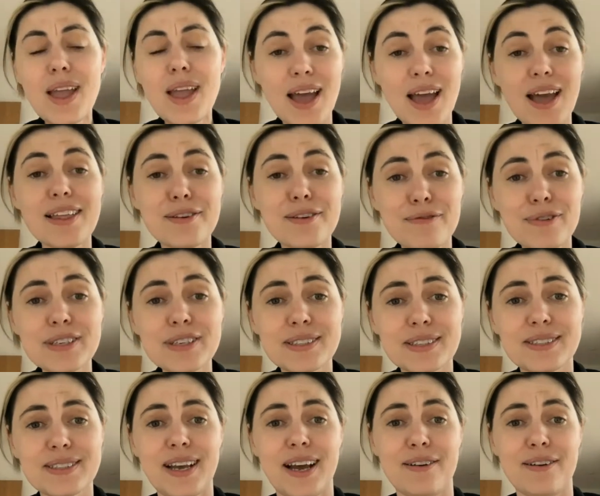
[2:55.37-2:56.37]
And the
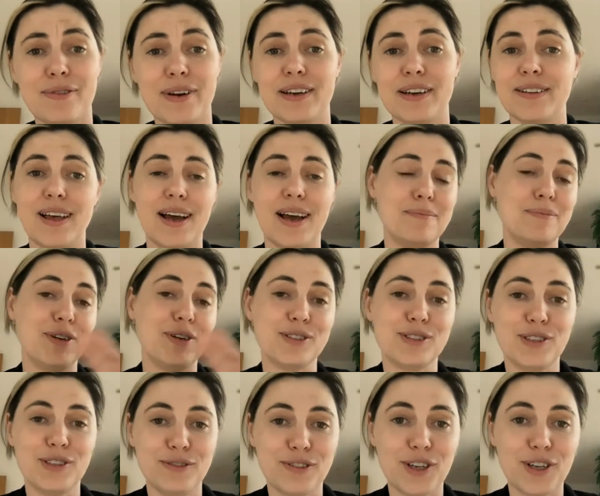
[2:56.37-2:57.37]
risks are real. I'm not
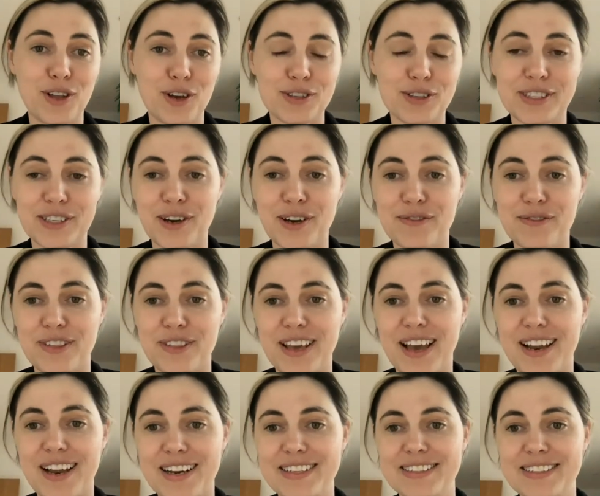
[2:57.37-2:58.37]
sort of glossing over
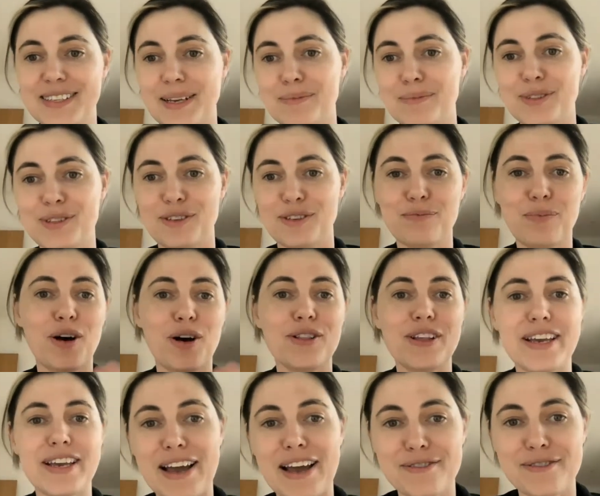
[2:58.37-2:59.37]
that in some sort of
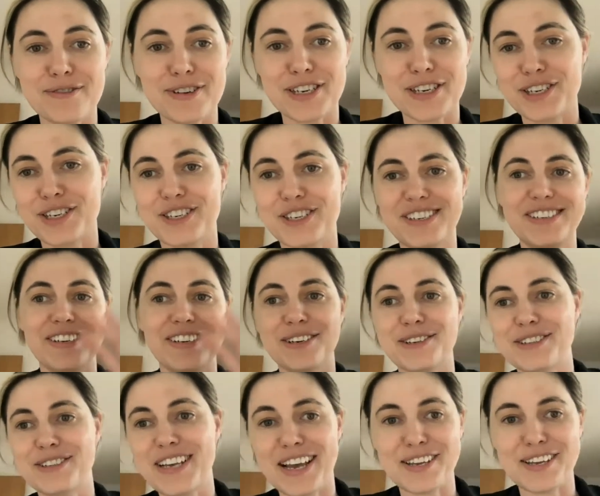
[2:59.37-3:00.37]
pollyannaish, you know,
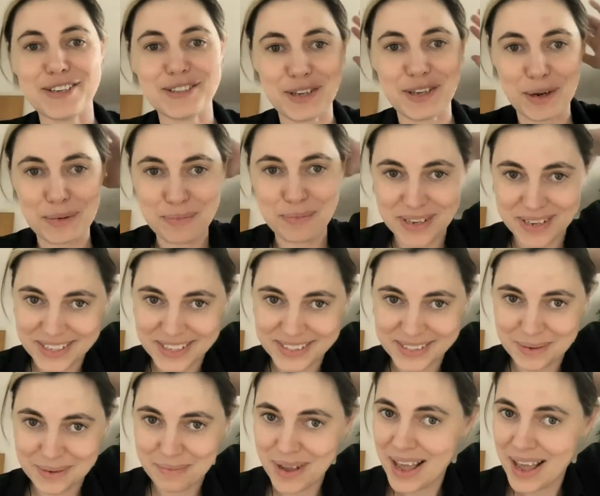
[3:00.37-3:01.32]
tech utopianism.